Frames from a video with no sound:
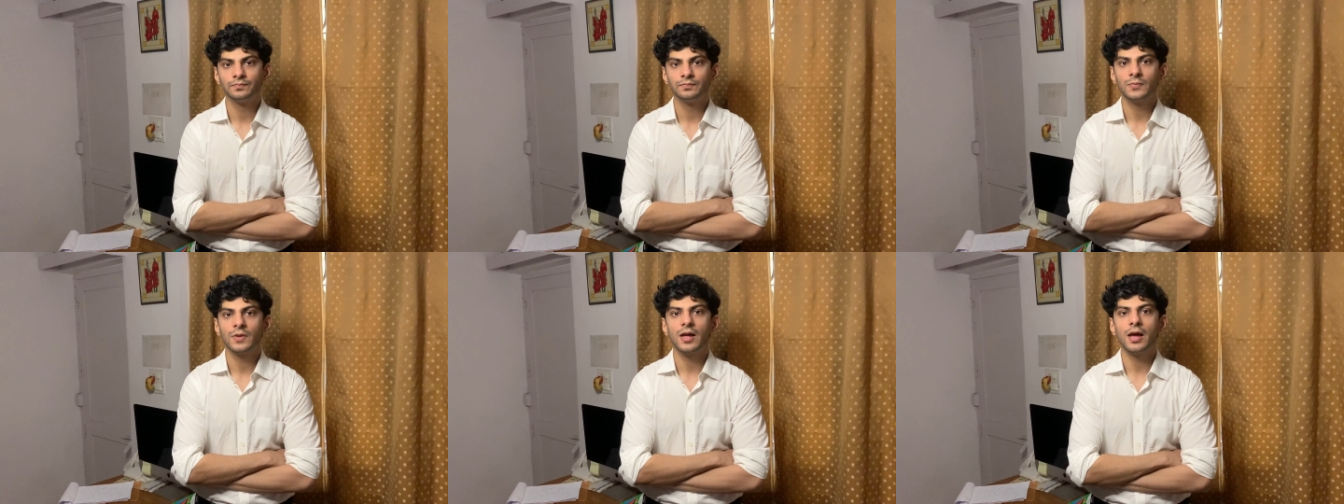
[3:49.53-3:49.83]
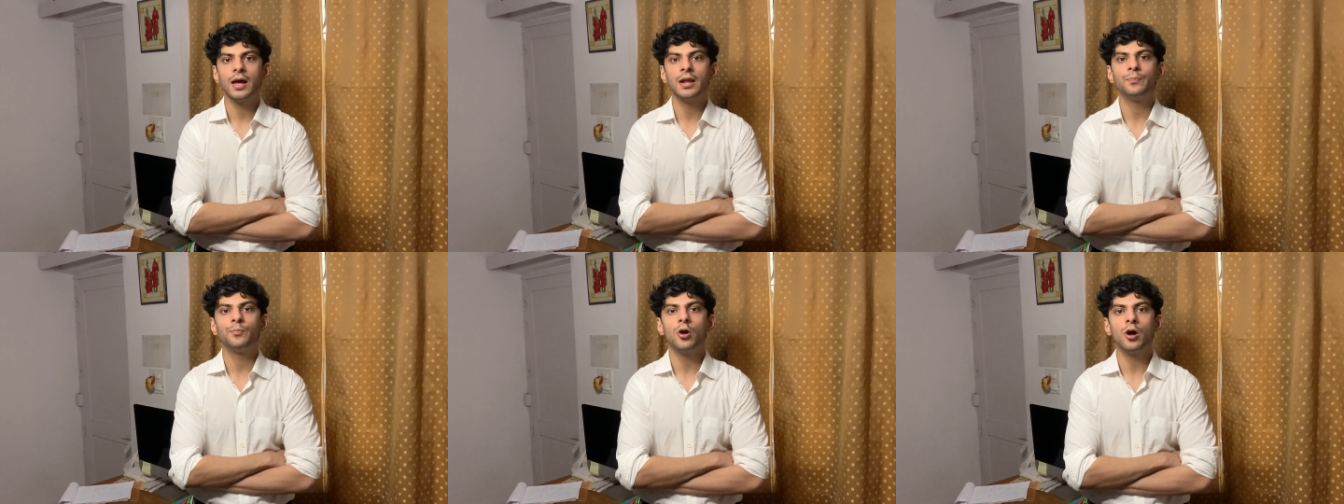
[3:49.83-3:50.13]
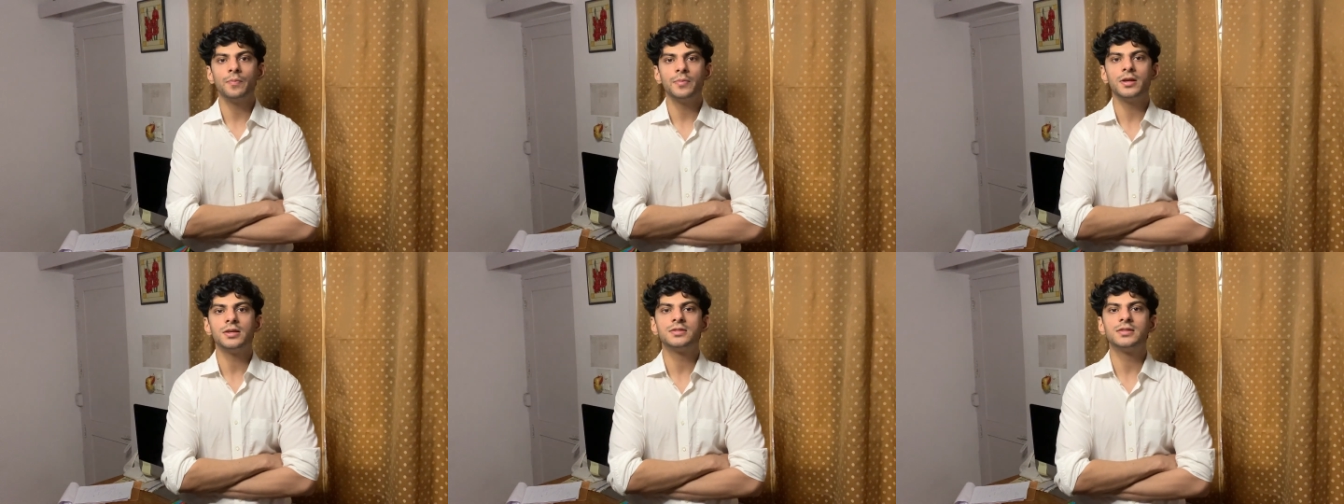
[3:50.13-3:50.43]
and
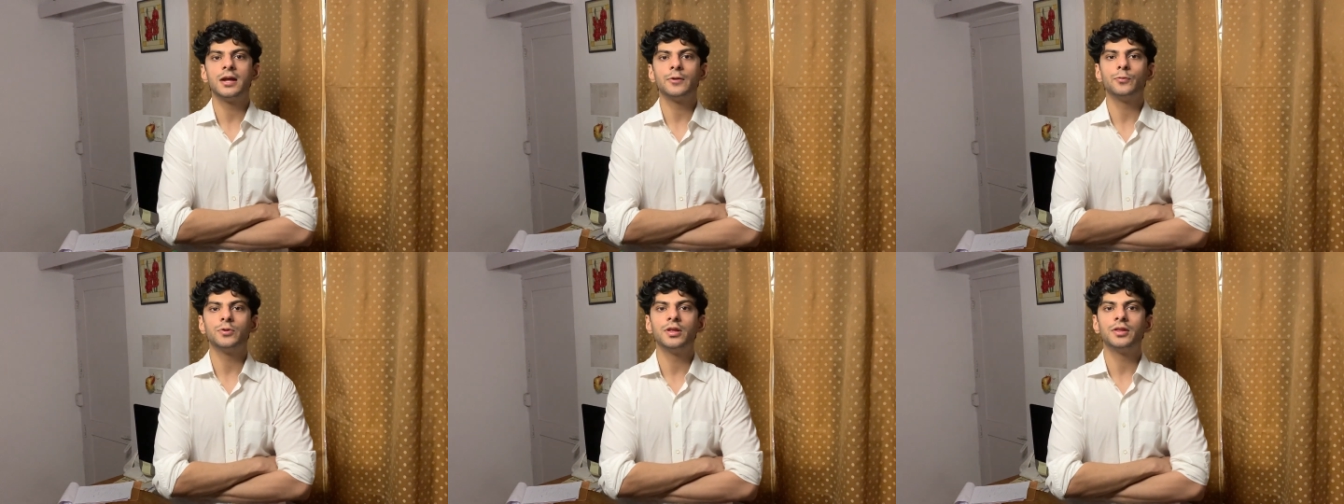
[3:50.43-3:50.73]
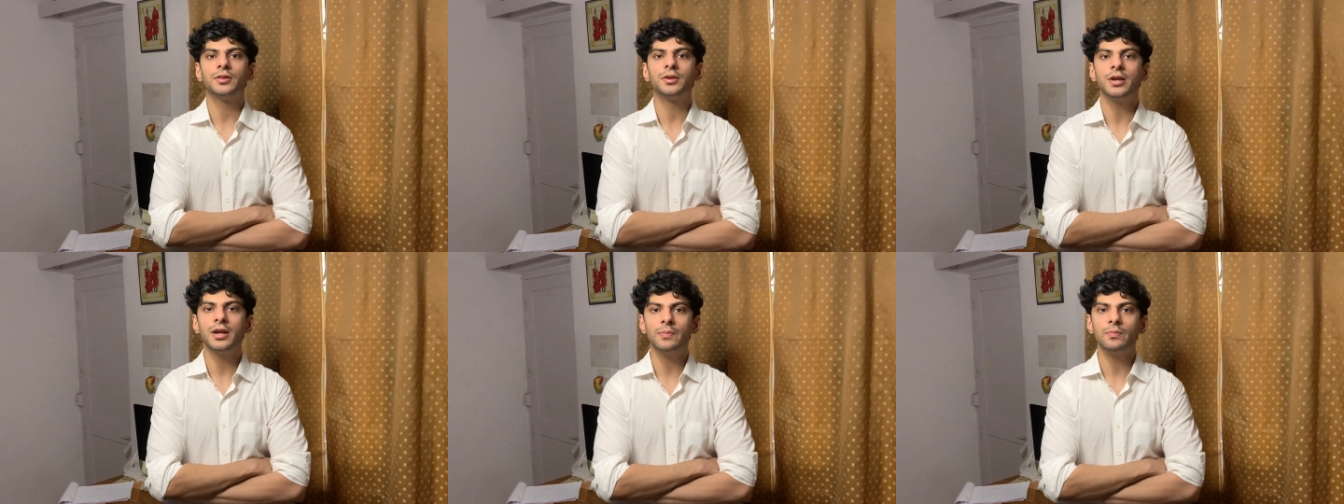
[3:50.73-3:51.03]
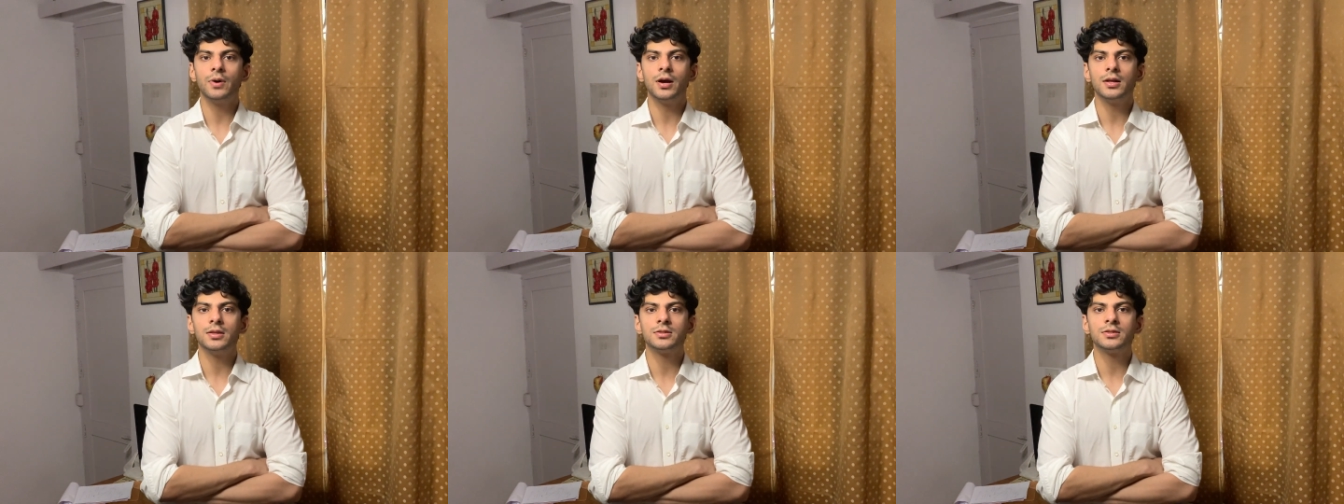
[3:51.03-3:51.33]
promised that within three
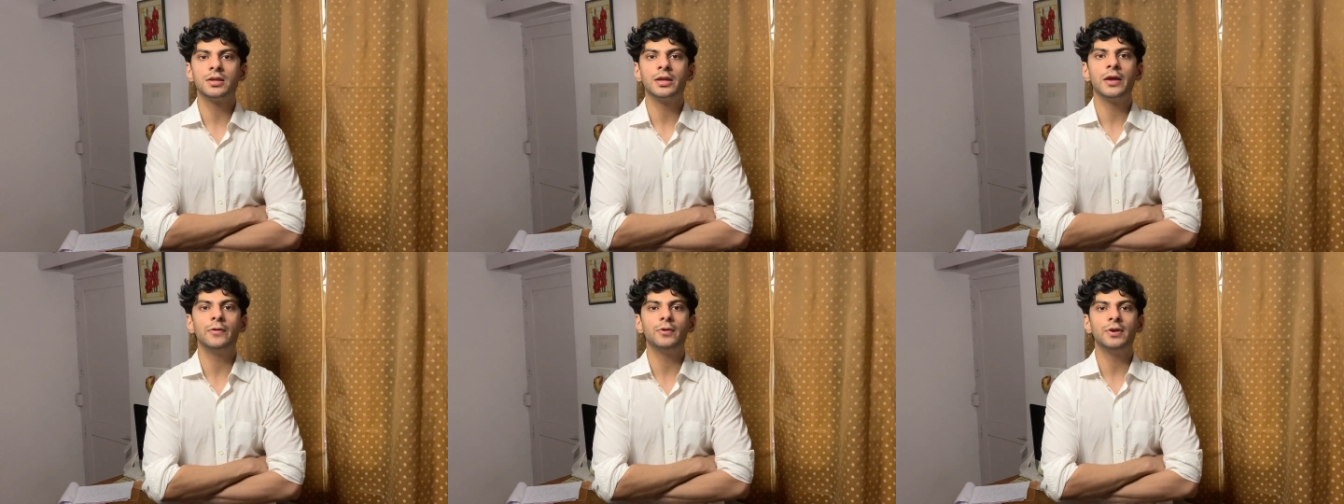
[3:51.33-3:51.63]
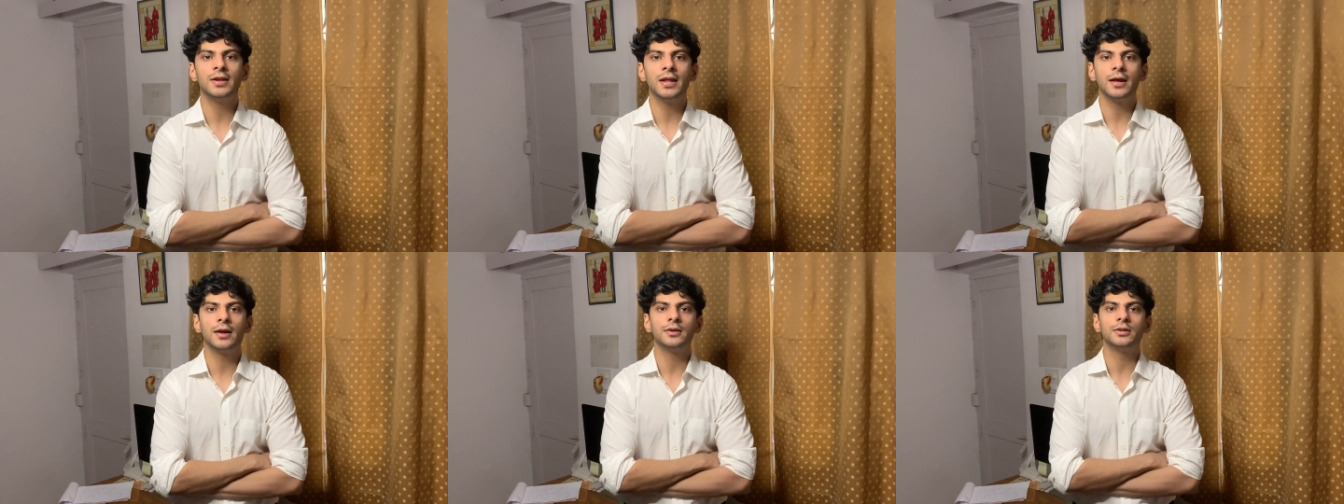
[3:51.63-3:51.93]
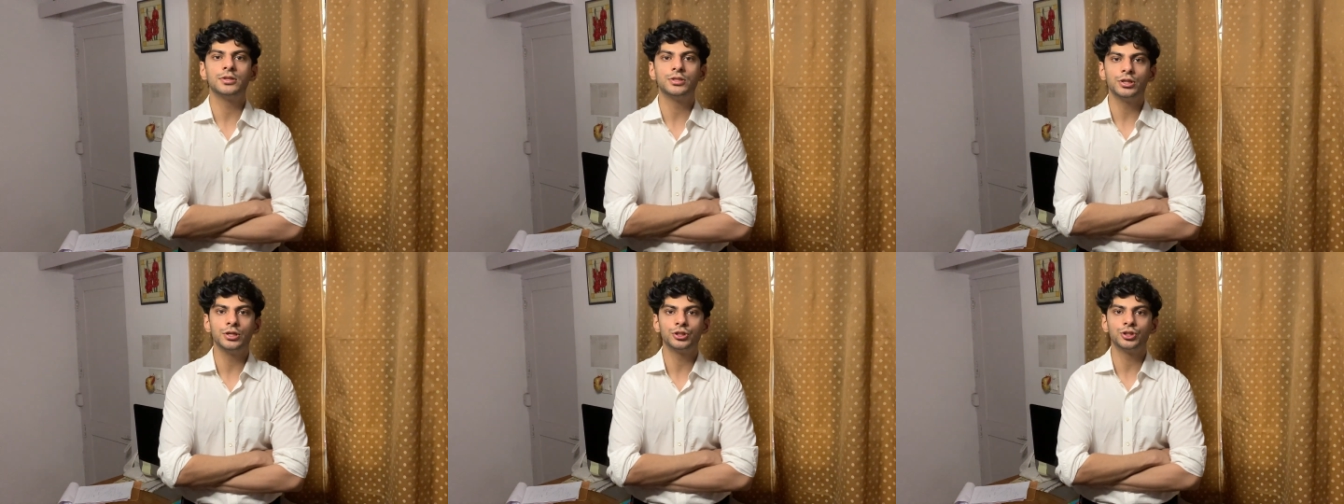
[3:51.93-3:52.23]
months he will take a
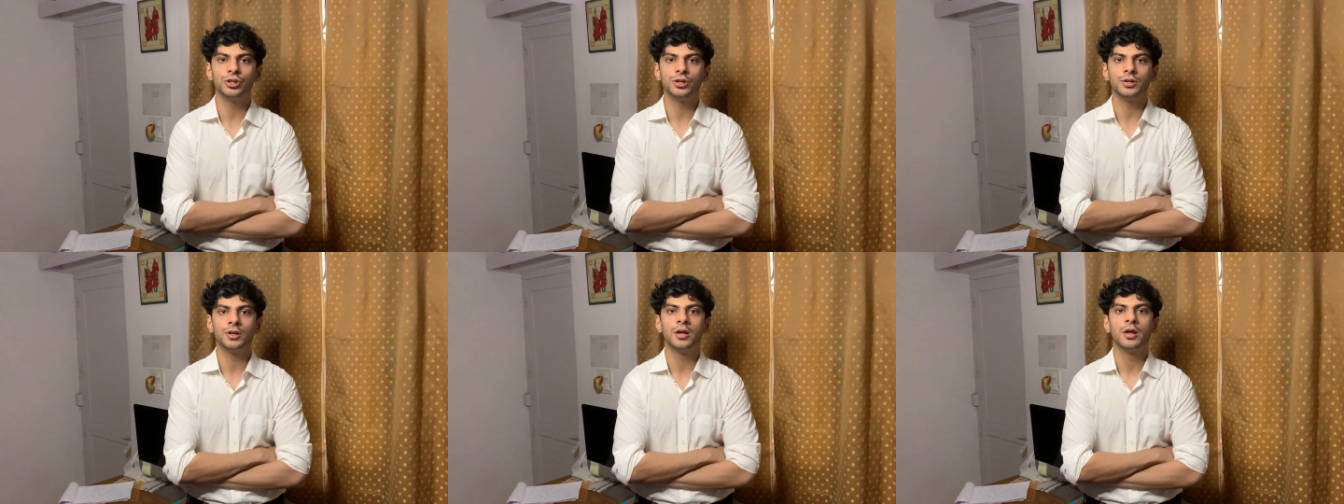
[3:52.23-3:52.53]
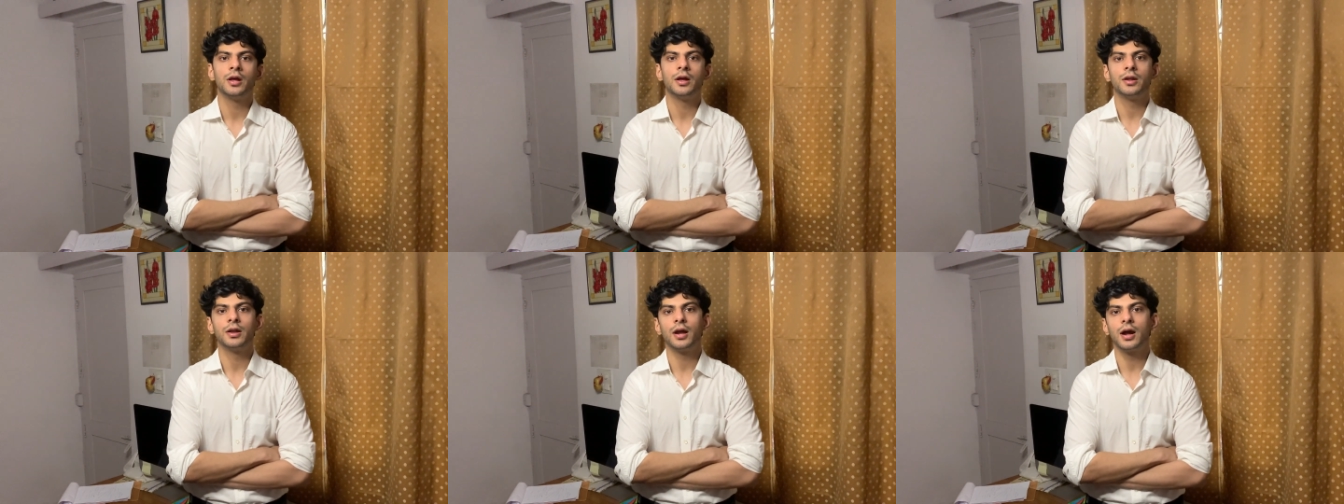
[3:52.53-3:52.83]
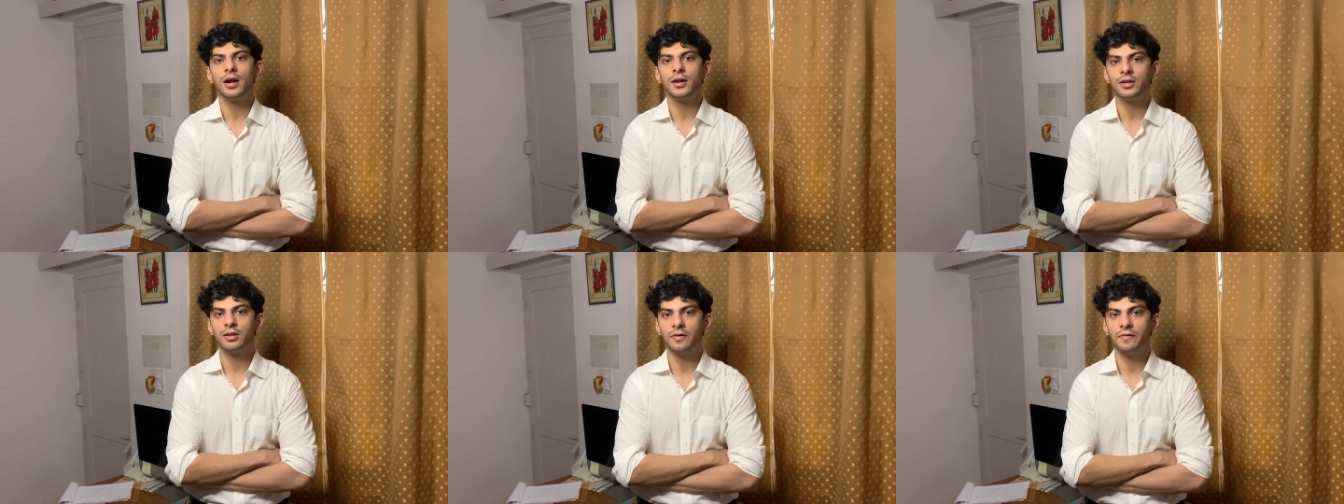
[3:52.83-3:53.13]
decision
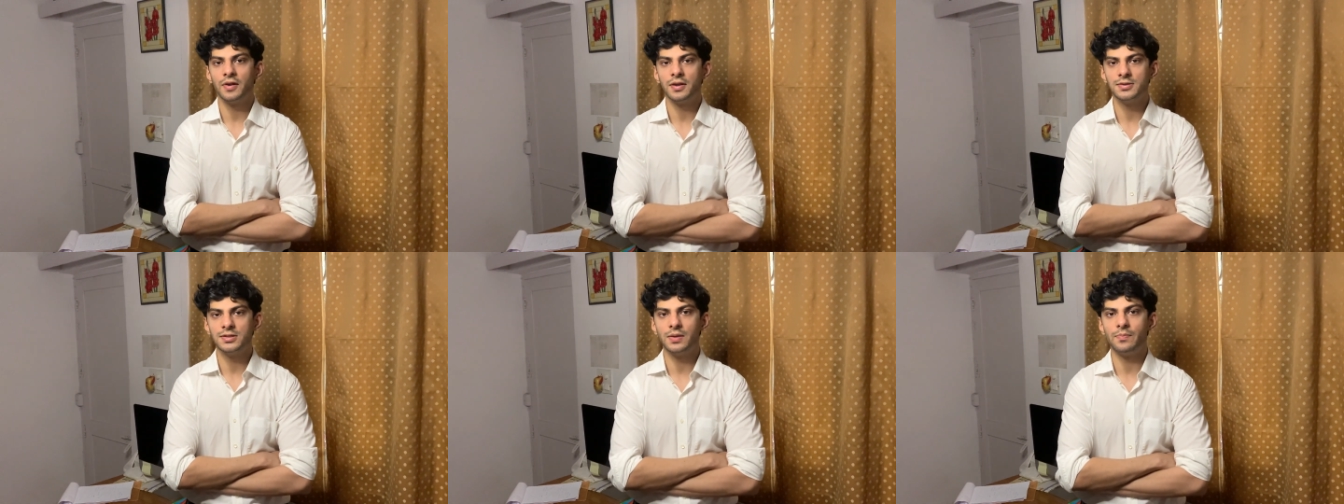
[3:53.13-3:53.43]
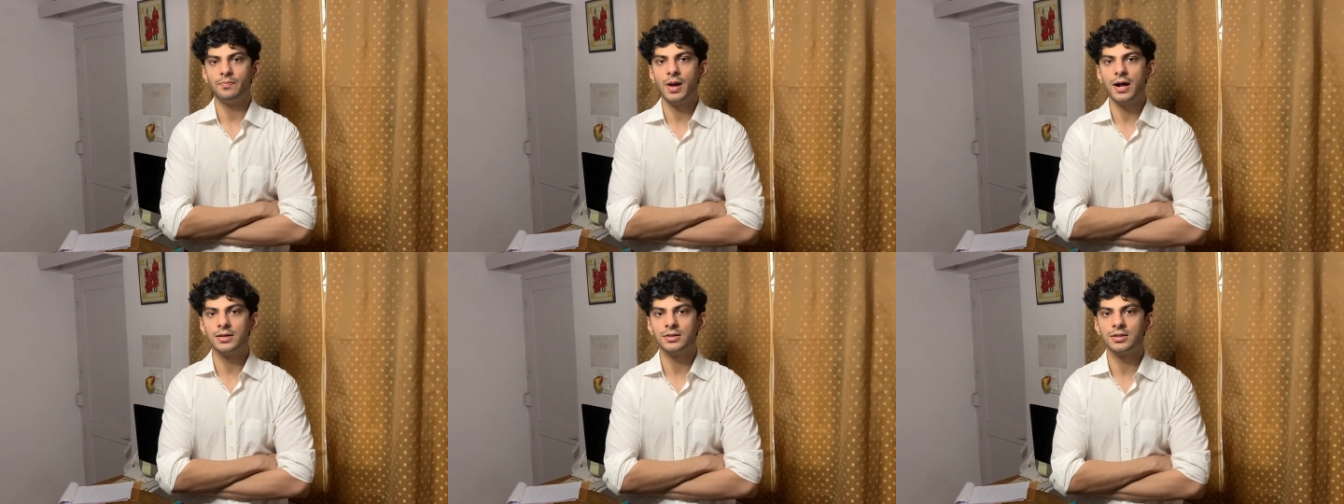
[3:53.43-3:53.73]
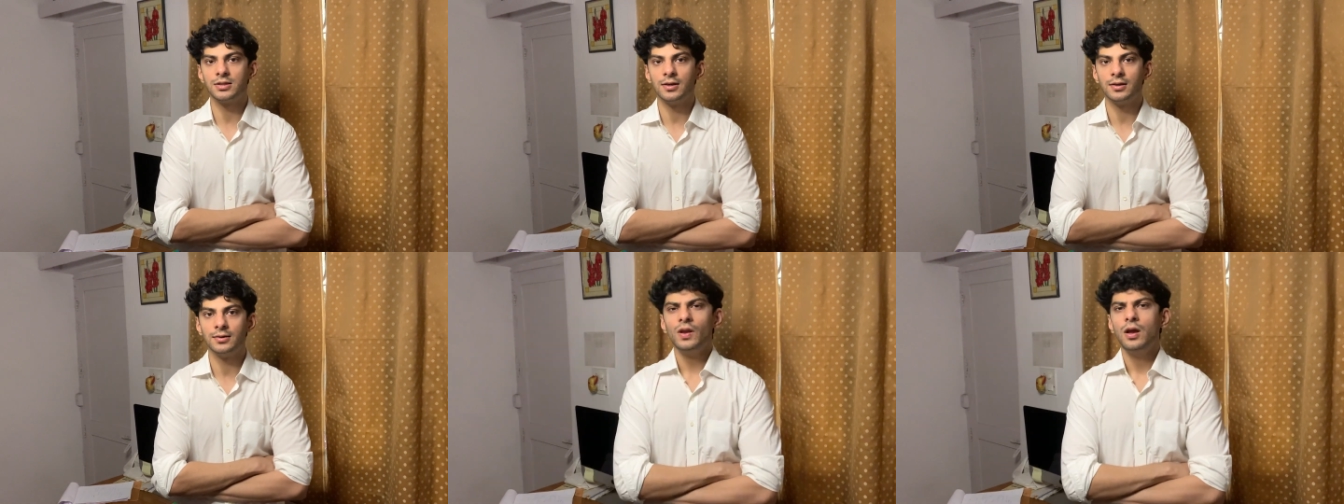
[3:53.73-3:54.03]
regarding the French
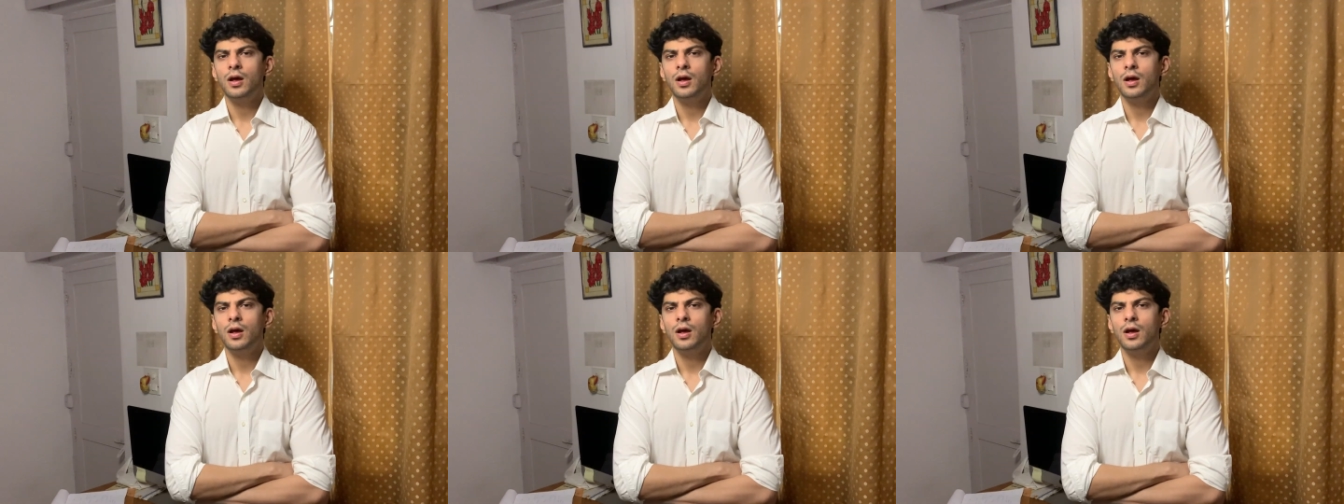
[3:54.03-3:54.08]
ambassador.